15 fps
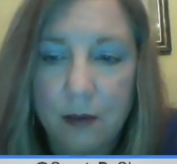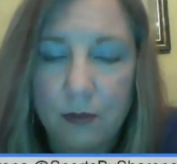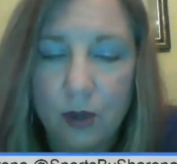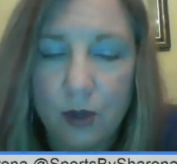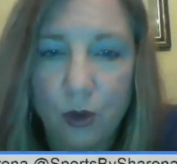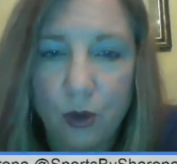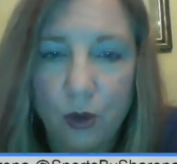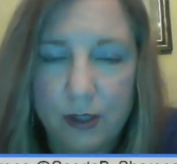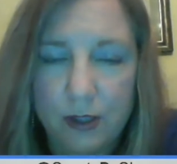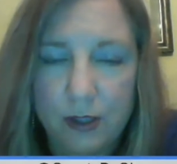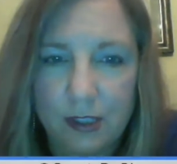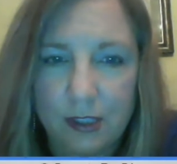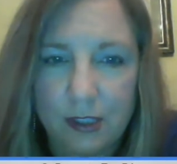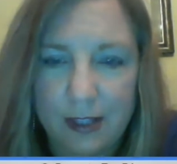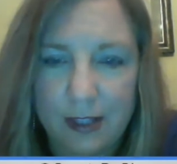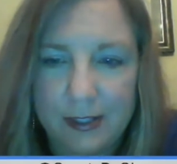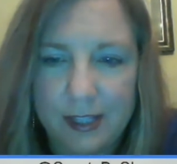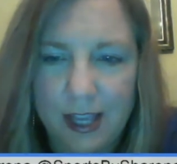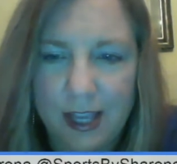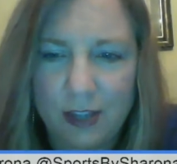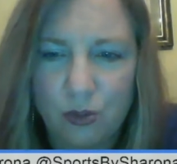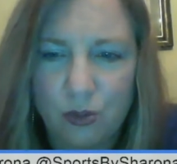Who was it that
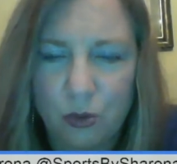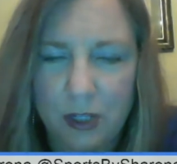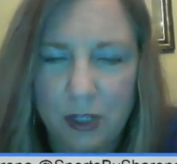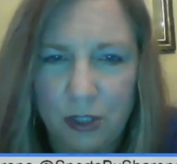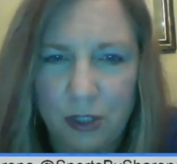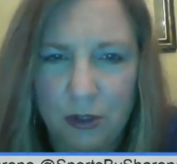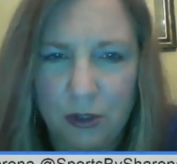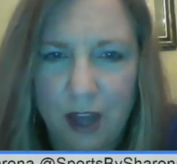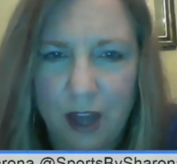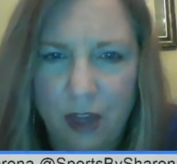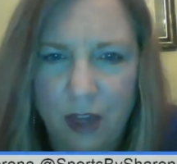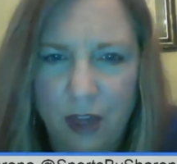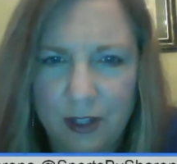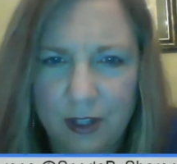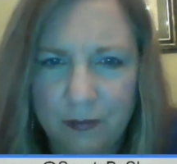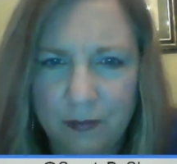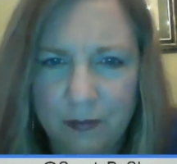said 22-0?